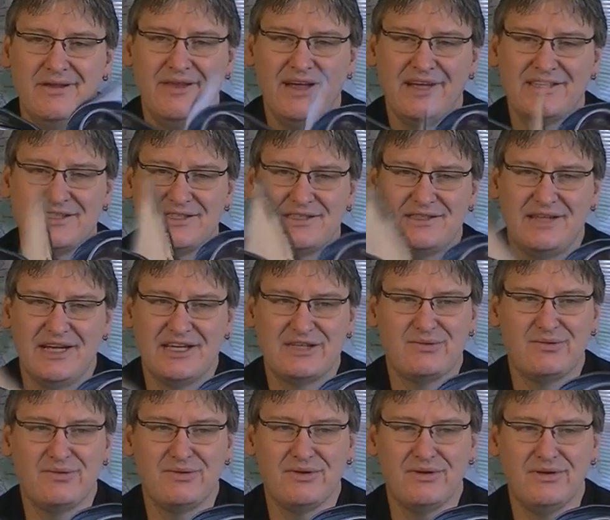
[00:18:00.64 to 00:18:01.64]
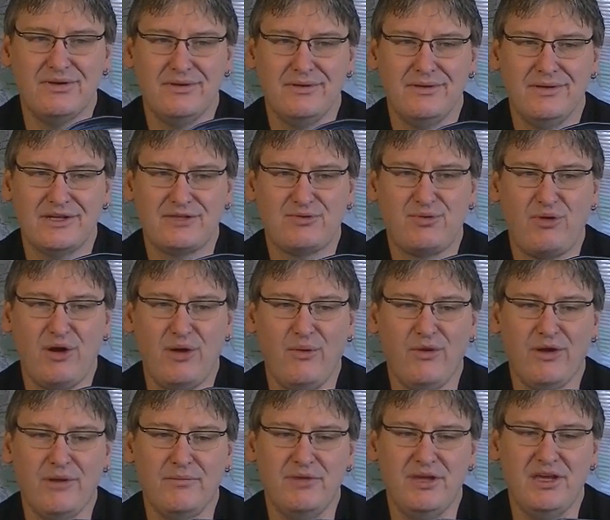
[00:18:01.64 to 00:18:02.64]
that's where I
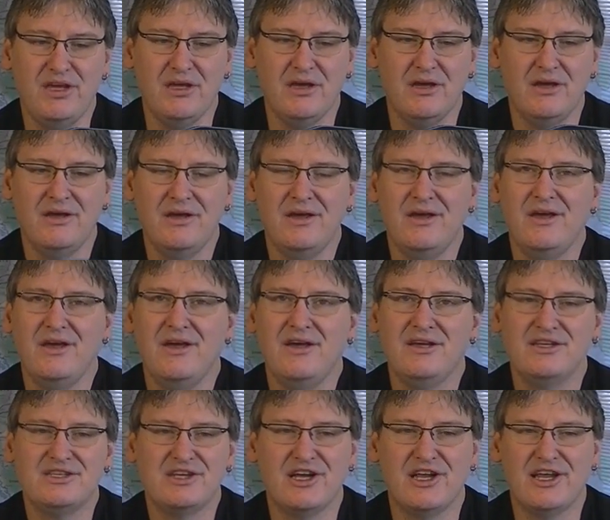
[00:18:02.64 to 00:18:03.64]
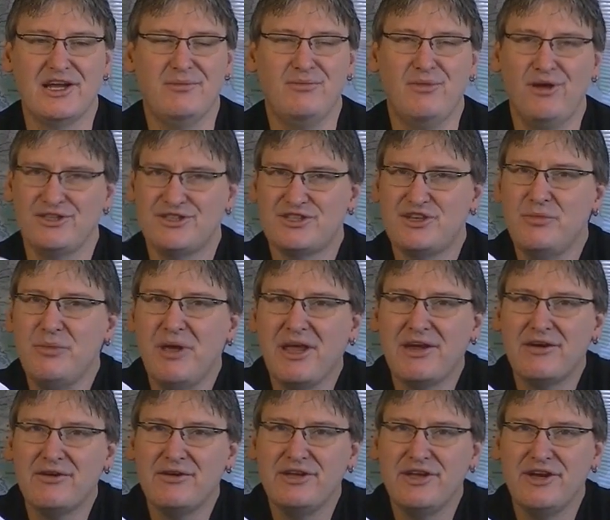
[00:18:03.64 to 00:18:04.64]
want to be. He's got like a monster
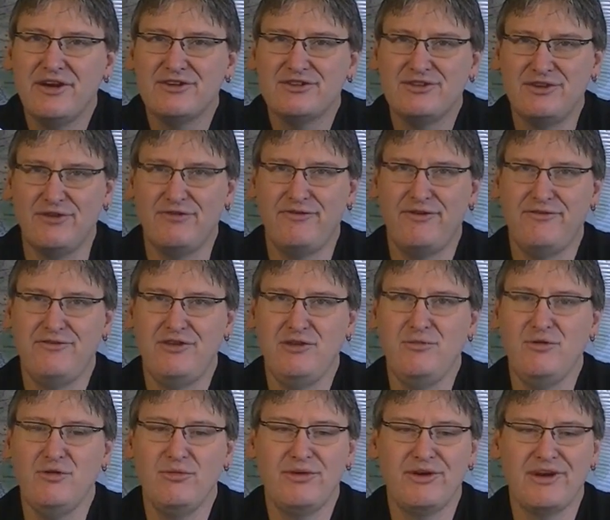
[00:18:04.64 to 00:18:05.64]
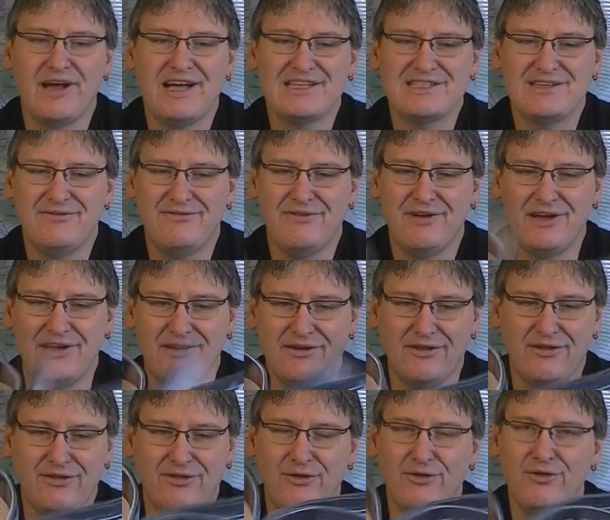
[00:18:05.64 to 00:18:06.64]
maker in here, so your 15mm guys can fight
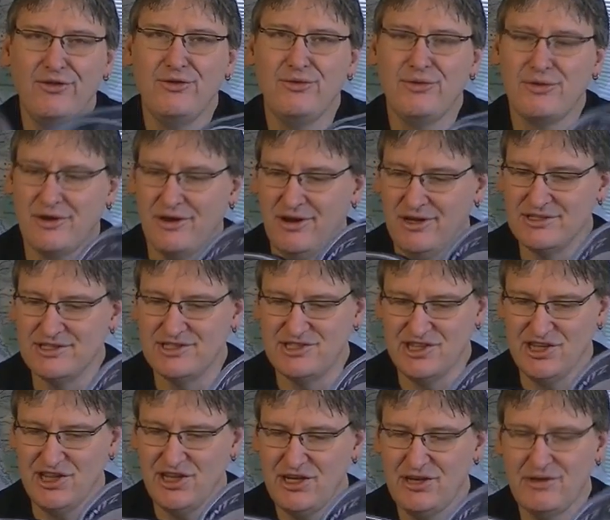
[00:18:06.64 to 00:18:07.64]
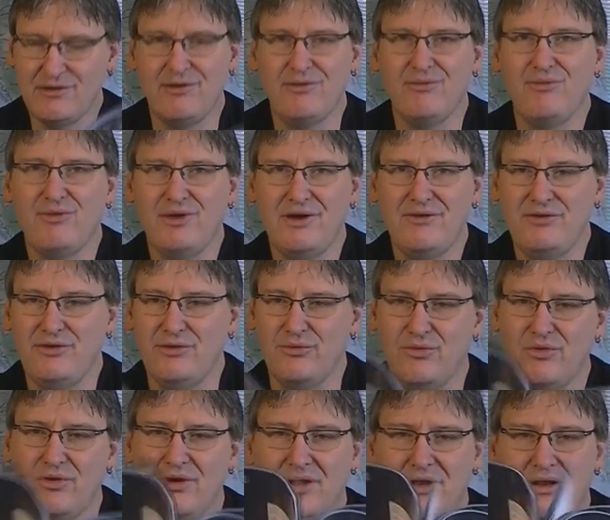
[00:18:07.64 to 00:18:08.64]
Cthulhu or Godzilla or whatever you
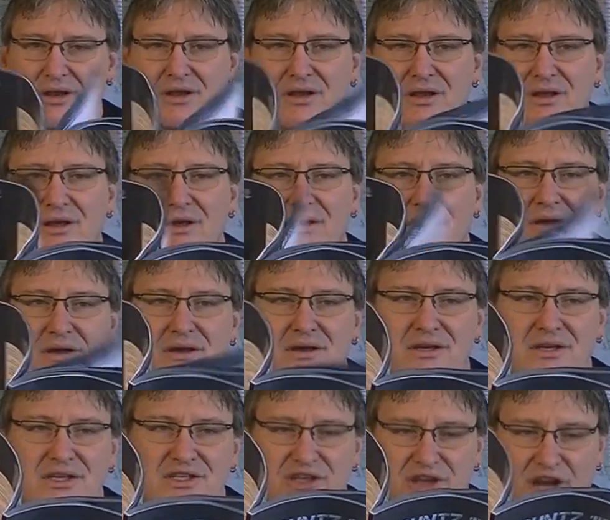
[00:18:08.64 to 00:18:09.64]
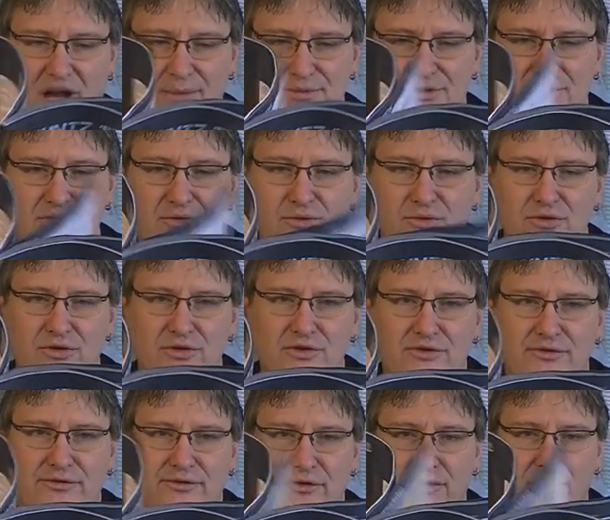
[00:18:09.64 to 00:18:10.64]
want. He's got optional
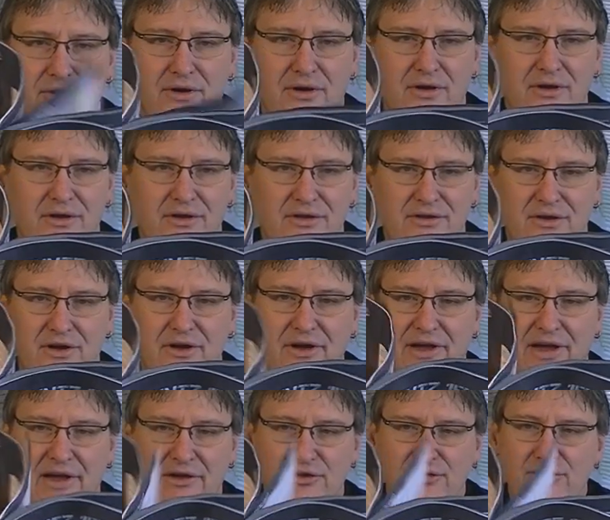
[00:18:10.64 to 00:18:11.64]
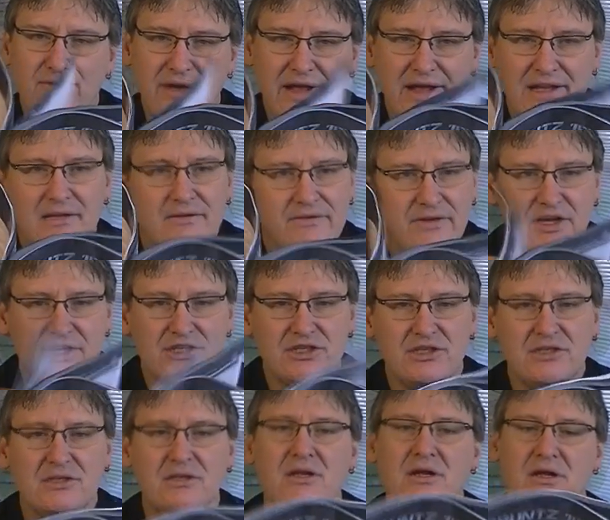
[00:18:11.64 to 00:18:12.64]
rules for unit
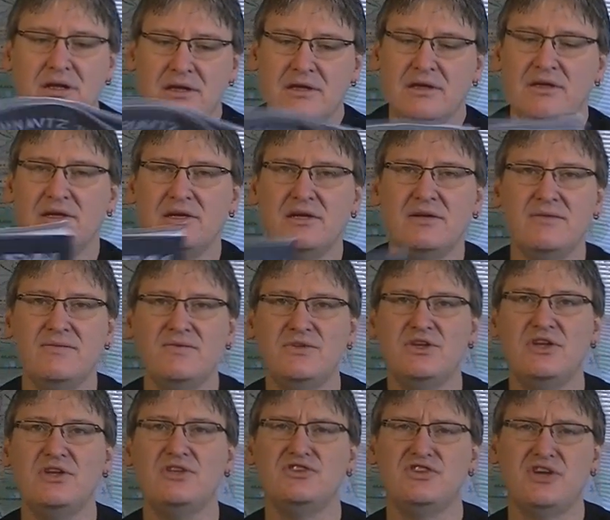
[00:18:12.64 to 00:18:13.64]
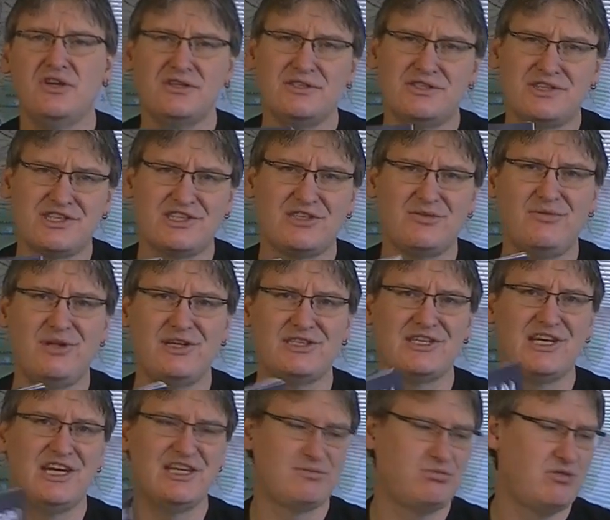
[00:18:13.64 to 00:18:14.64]
activation. Solid system.
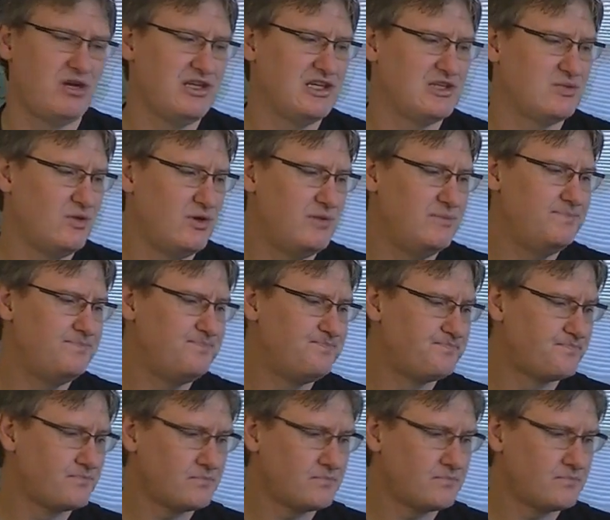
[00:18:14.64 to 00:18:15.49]
Lots of guys play this one.